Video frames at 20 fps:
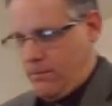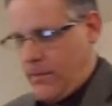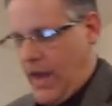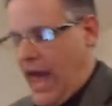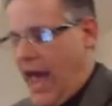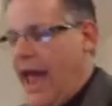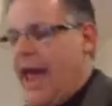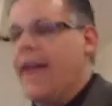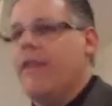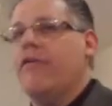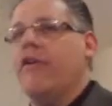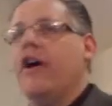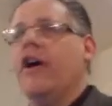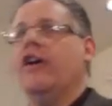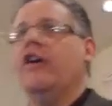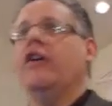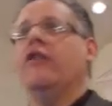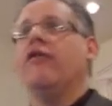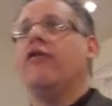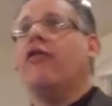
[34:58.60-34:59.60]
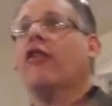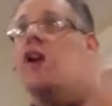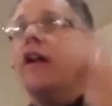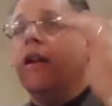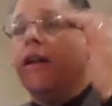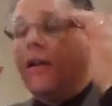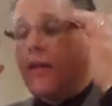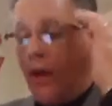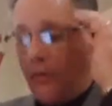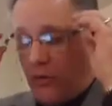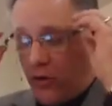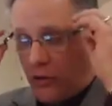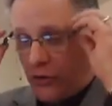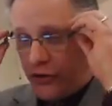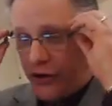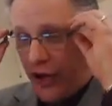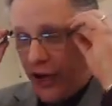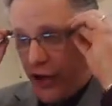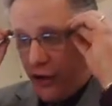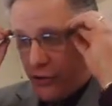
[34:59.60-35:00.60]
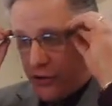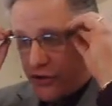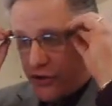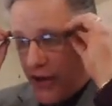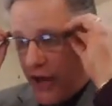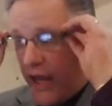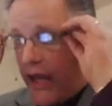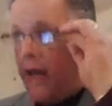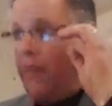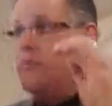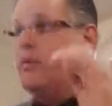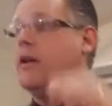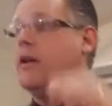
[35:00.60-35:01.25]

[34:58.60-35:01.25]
I had a very good friend. I'm not going to tell you his name